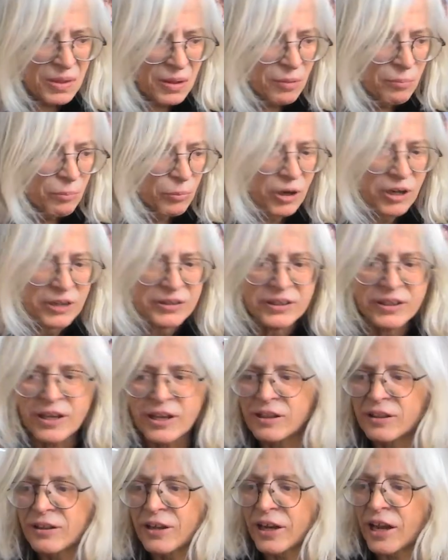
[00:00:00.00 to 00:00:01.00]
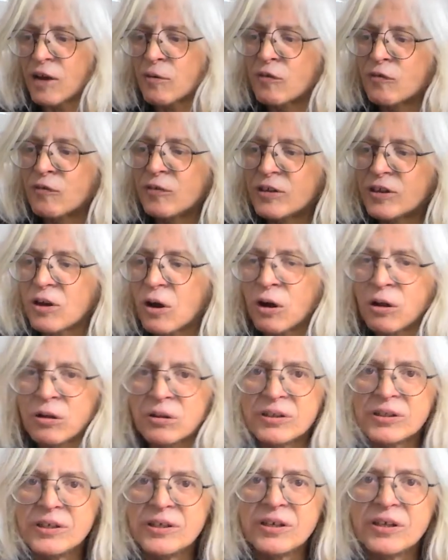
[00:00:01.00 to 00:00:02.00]
but like everything, all
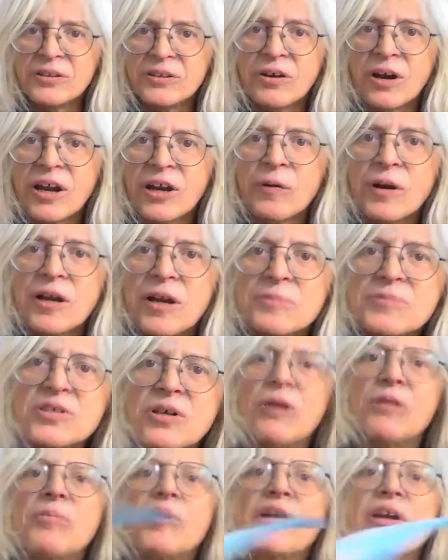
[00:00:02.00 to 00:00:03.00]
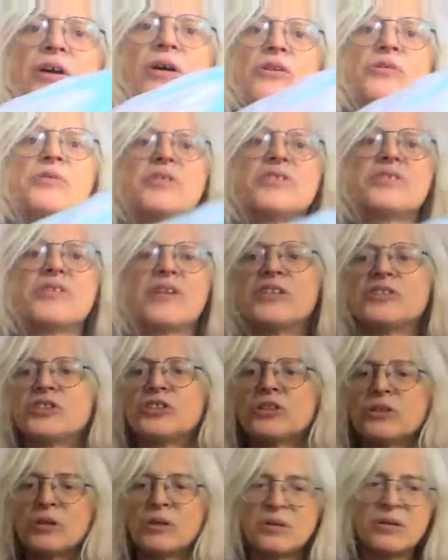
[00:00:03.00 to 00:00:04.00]
the diagrams, all my colorings that I show,